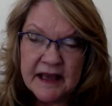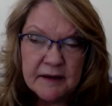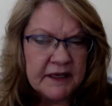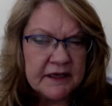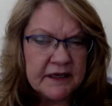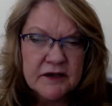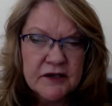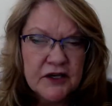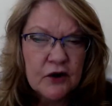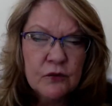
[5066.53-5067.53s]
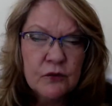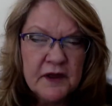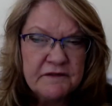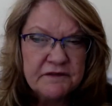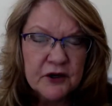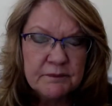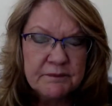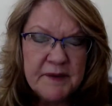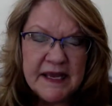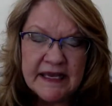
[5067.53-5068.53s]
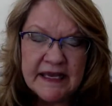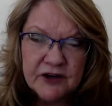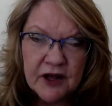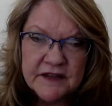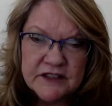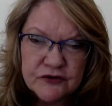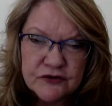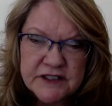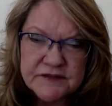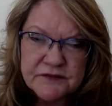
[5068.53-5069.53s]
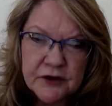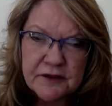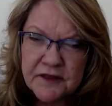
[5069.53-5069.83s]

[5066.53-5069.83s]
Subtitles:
But, if they're being given all these drugs for